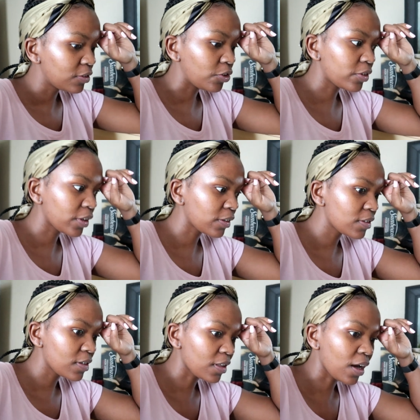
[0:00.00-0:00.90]
do
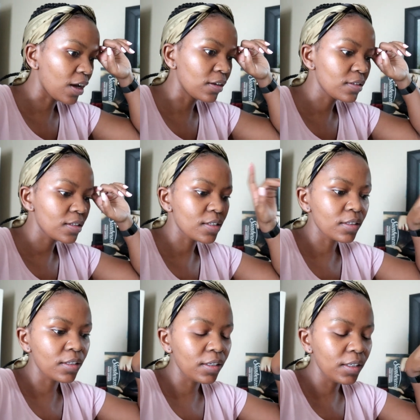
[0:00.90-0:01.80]
things to the house is
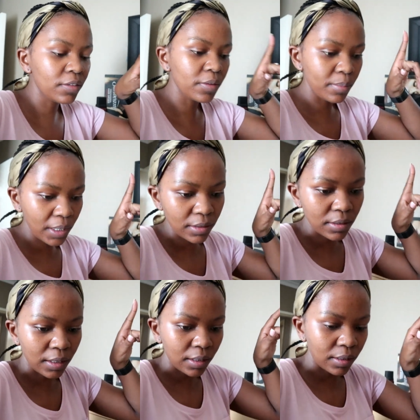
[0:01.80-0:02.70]
that they leave a mess like